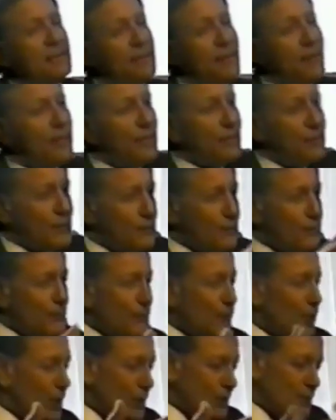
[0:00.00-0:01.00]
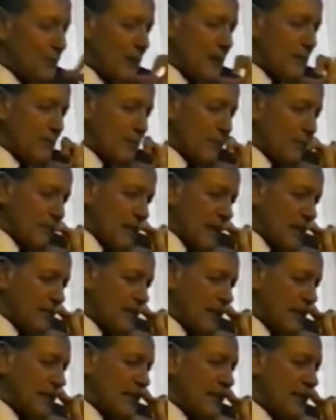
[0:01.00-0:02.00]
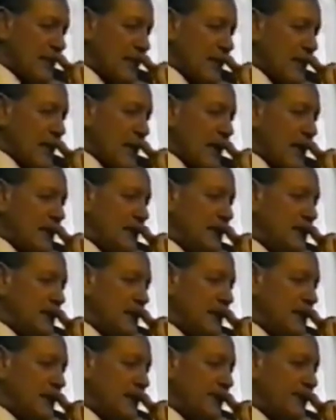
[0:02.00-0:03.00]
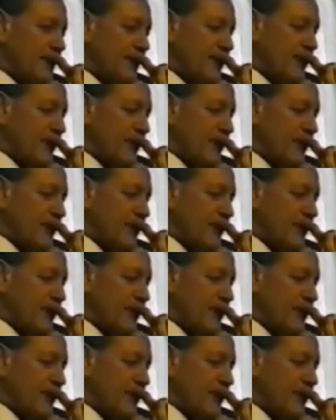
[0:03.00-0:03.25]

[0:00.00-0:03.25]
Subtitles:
So I got some nice people around me. And I